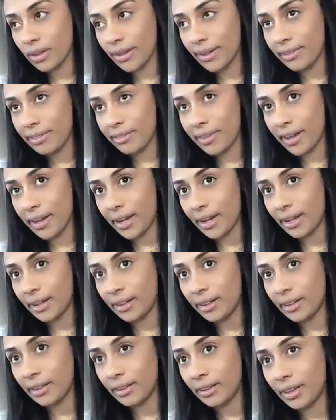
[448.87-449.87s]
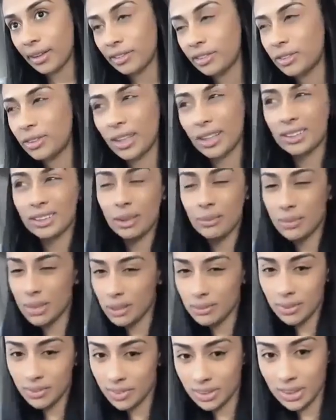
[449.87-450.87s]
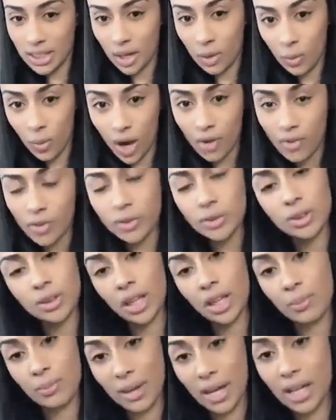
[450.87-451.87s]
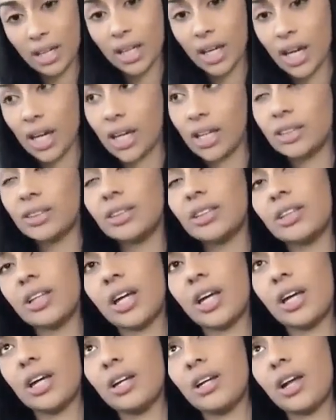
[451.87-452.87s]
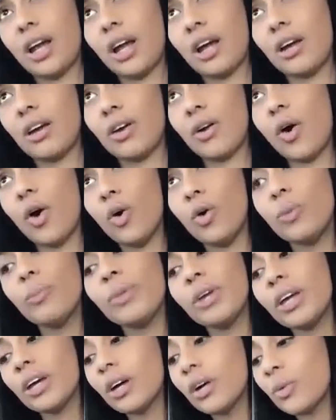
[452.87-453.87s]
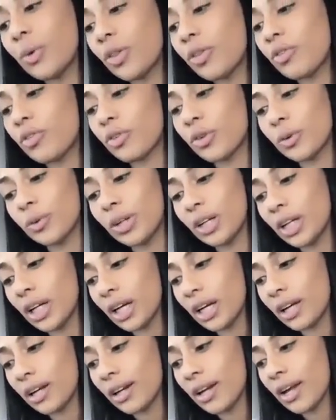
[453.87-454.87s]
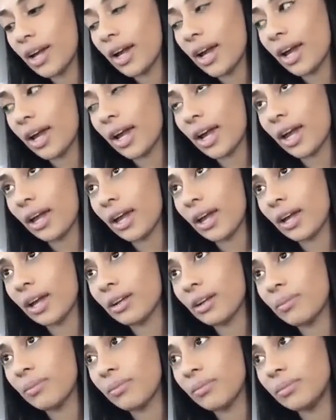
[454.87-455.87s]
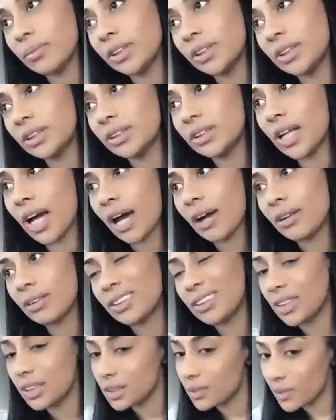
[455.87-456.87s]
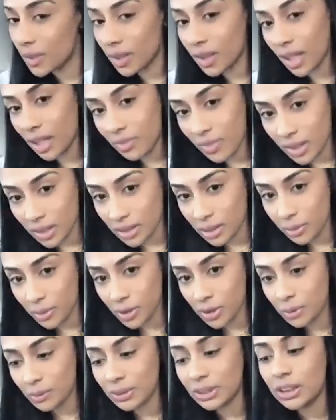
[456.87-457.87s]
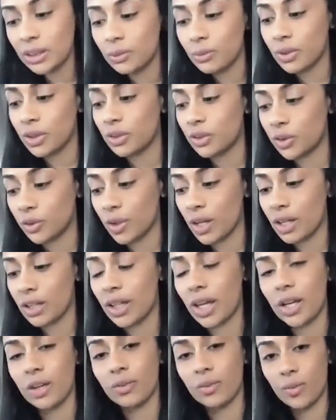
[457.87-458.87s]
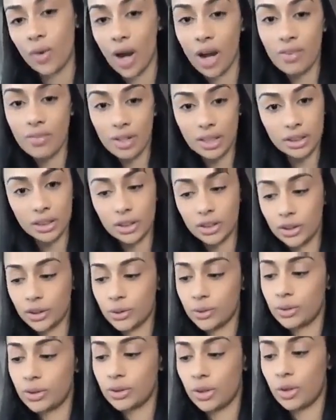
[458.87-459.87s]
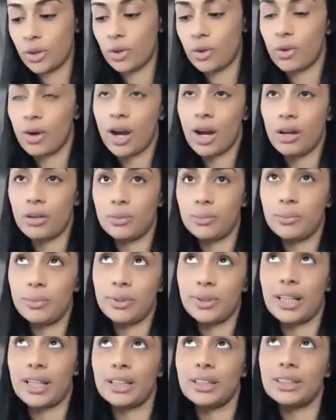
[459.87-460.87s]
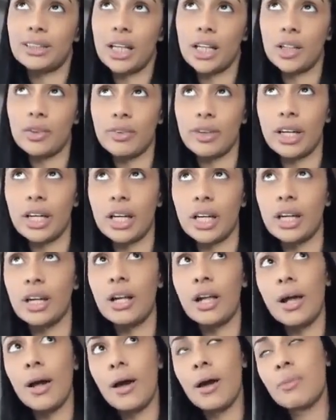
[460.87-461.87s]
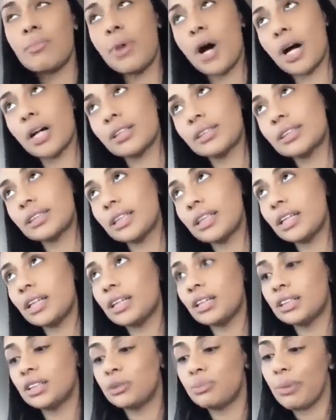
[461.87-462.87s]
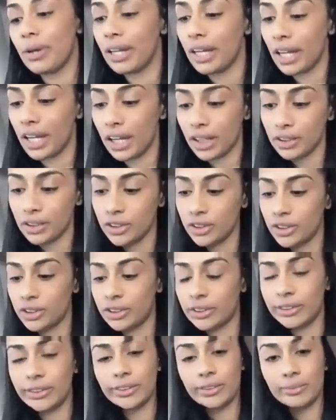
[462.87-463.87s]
And then if, like, sometimes if it's not waffles or like pancakes, then oatmeal with fruit in it. And she doesn't really like vegetables, but she will drink like raw veggie juice. So I'll put like celery, parsley, spinach,